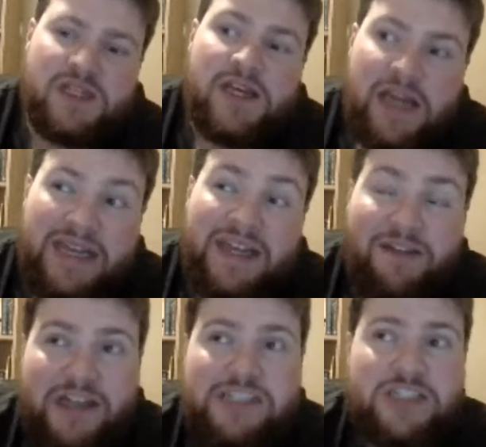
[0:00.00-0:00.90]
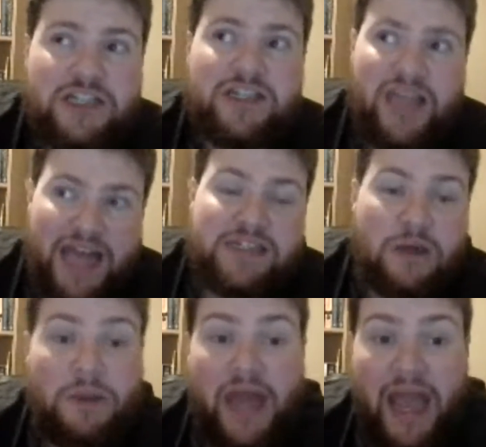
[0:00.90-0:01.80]
and he eventually hit
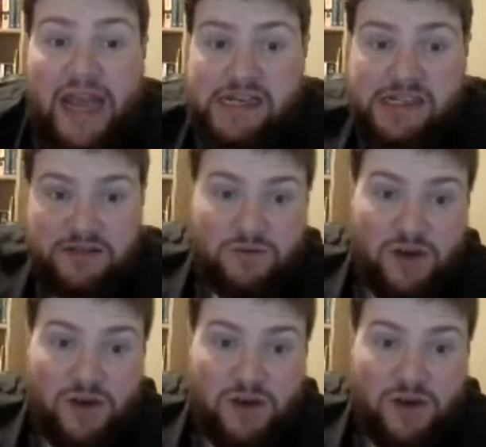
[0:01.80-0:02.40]
it on the head